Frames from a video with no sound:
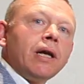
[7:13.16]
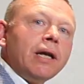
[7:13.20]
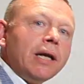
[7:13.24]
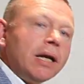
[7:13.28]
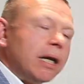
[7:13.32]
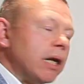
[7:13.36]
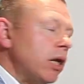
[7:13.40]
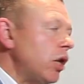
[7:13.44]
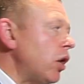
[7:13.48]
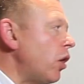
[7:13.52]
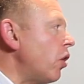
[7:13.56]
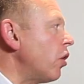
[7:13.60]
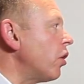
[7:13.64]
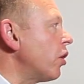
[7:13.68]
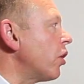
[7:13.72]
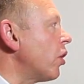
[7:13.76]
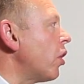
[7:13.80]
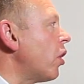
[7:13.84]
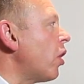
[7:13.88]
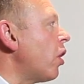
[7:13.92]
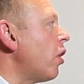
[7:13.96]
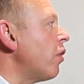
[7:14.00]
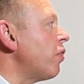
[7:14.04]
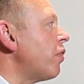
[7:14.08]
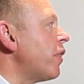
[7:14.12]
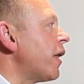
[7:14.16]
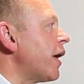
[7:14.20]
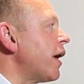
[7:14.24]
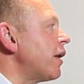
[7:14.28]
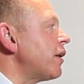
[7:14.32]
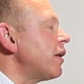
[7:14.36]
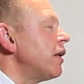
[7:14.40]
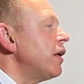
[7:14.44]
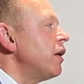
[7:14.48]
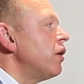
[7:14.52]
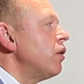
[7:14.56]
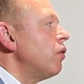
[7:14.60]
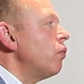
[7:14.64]
a little longer on
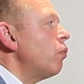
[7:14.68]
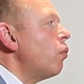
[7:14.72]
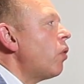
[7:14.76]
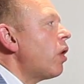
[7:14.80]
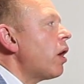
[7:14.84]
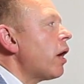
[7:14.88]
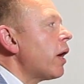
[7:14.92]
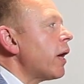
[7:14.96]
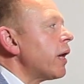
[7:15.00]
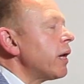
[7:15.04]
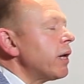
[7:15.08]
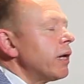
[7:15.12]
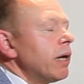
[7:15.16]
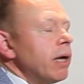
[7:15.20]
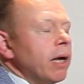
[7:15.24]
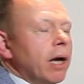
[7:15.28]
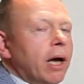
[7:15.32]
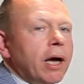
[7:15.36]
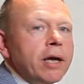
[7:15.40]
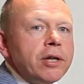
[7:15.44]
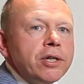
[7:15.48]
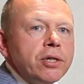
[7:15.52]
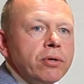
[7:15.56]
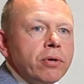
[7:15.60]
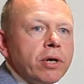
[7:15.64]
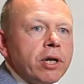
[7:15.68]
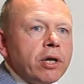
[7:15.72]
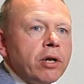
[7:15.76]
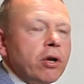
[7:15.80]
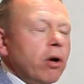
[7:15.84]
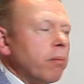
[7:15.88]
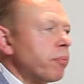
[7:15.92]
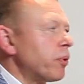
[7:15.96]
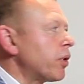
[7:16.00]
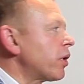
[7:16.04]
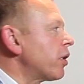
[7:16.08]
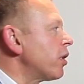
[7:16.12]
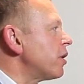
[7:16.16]
that? Why? I do it
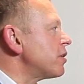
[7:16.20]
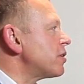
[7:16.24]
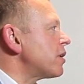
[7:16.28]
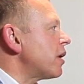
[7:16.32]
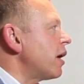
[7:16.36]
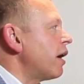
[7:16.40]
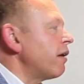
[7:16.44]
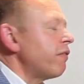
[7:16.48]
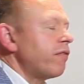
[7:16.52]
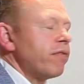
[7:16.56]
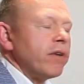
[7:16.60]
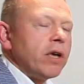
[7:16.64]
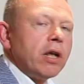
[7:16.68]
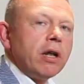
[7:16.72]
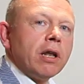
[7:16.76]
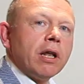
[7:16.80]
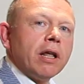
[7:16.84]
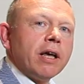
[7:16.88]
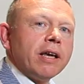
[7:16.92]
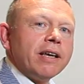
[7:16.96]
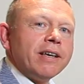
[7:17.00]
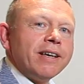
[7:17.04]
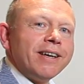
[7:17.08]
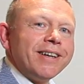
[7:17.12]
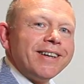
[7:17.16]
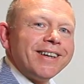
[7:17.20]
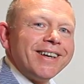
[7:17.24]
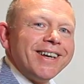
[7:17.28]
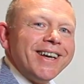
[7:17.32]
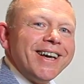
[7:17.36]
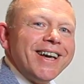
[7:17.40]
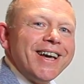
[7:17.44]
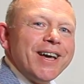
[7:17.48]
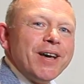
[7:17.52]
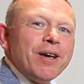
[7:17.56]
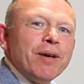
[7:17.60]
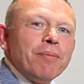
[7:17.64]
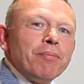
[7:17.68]
not because I feel like it,
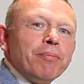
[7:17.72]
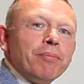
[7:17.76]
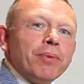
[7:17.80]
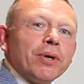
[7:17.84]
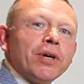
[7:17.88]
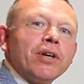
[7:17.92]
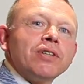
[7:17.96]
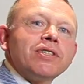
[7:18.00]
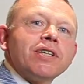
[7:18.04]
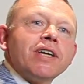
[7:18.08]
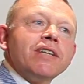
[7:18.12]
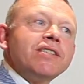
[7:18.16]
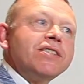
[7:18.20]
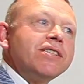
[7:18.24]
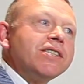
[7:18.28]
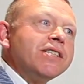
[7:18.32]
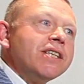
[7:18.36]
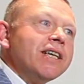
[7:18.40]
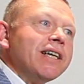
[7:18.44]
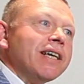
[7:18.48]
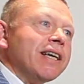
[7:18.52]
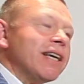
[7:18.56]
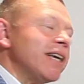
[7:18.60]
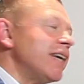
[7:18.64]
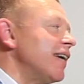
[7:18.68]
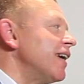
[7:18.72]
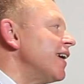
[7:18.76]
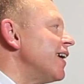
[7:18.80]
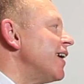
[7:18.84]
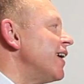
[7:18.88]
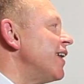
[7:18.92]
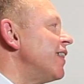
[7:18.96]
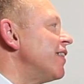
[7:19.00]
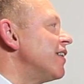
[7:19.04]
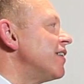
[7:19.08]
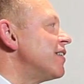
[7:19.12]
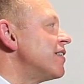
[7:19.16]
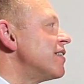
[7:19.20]
because I see
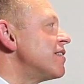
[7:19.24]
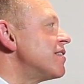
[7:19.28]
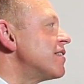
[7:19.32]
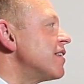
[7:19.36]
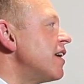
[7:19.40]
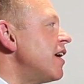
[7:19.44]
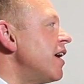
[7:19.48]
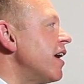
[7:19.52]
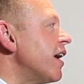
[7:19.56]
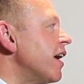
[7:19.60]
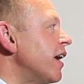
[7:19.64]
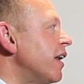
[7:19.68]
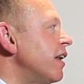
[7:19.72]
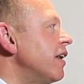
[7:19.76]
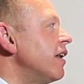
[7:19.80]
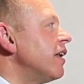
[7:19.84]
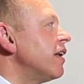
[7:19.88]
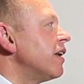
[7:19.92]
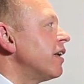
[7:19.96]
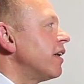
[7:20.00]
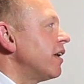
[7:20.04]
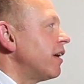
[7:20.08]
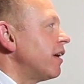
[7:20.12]
in the design